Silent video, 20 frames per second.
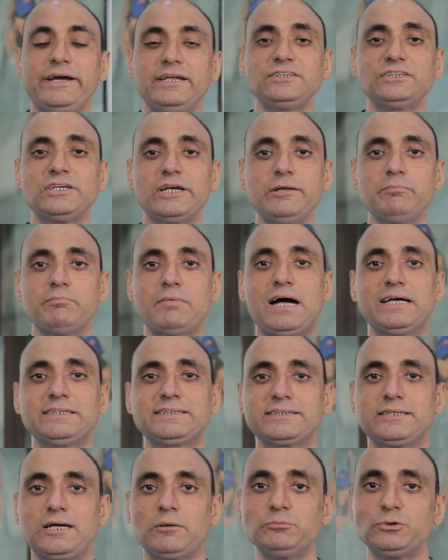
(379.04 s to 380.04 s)
additionally,
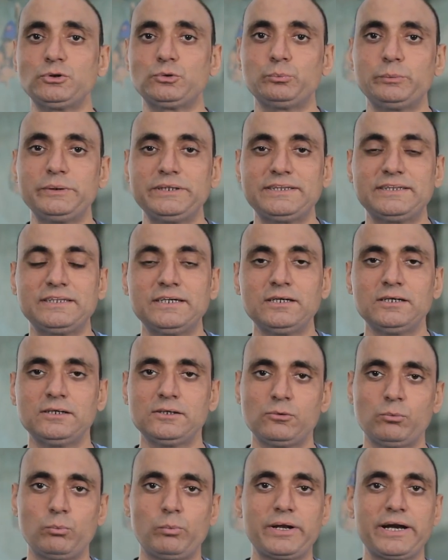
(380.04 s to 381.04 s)
mask comes with the
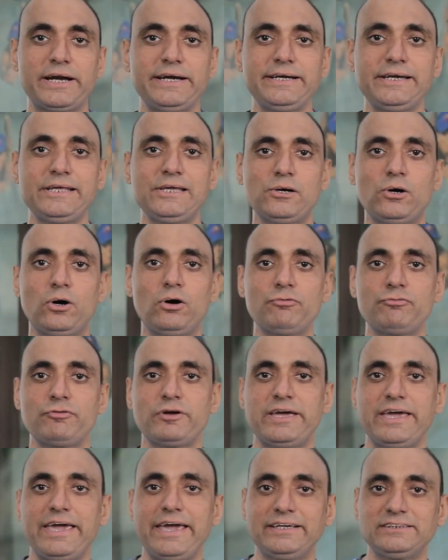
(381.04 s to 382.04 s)
variety of
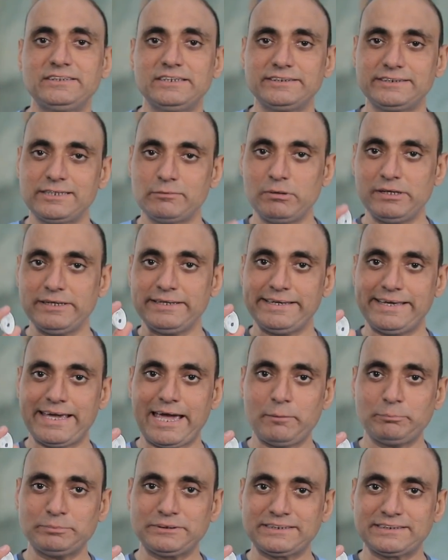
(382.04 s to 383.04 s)
adjustable
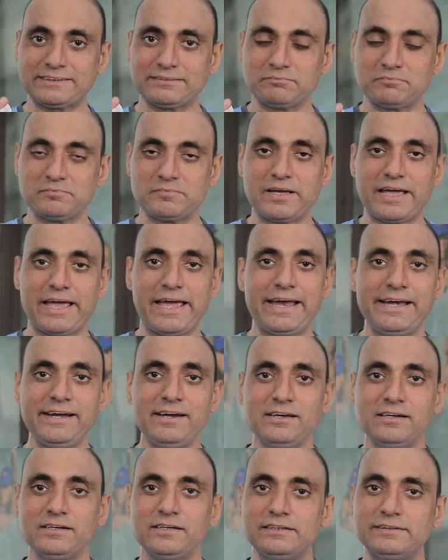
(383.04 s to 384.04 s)
caps
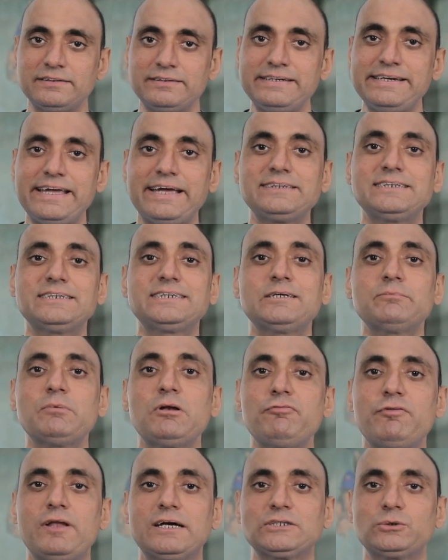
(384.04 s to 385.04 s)
and 3
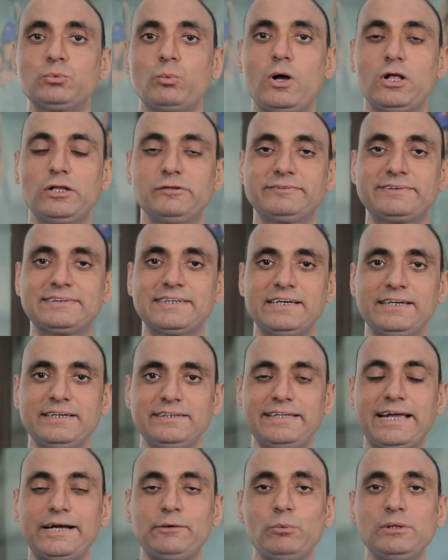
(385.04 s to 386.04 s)
adjustable flux valves
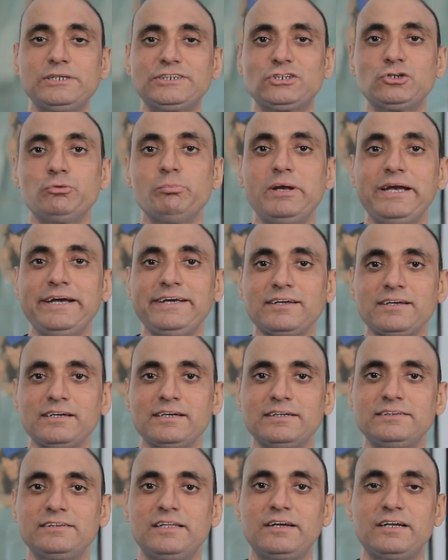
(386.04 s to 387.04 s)
that will stimulate
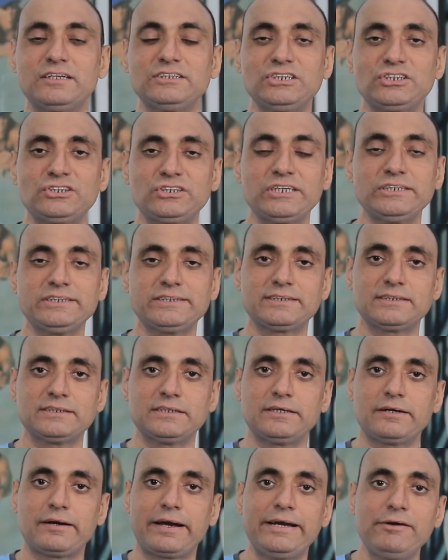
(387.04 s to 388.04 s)
the resistance
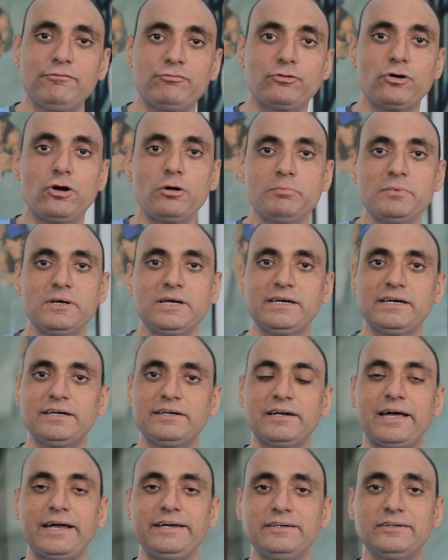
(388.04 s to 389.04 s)
right from
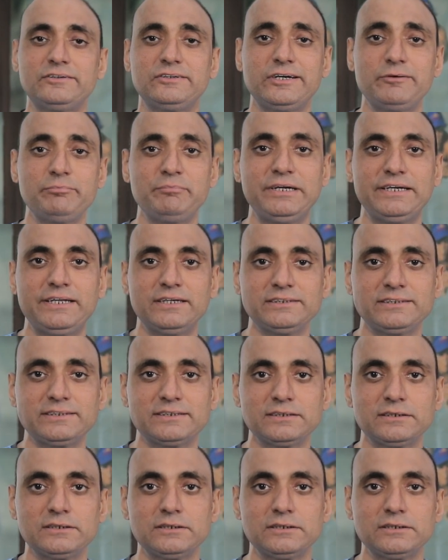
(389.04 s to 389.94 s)
900 meters